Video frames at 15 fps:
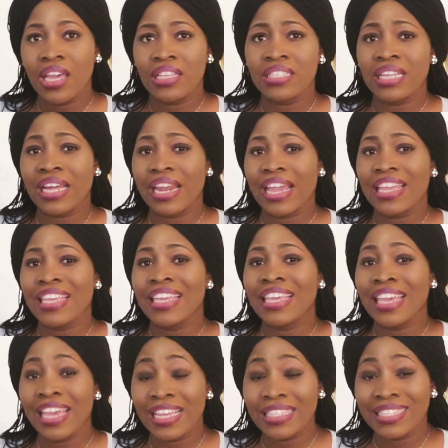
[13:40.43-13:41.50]
is that I
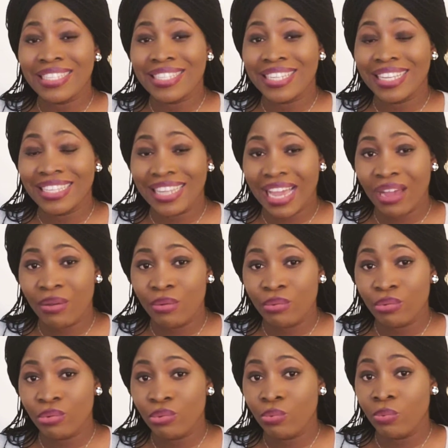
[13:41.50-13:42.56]
can't sit
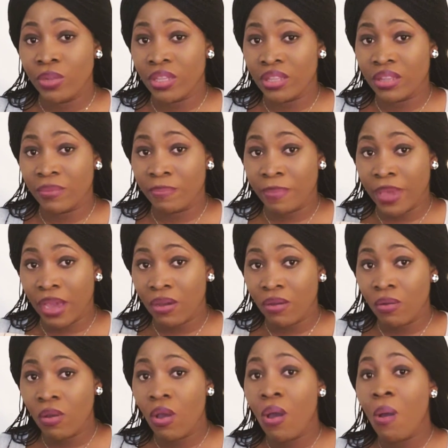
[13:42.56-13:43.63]
down with the belt.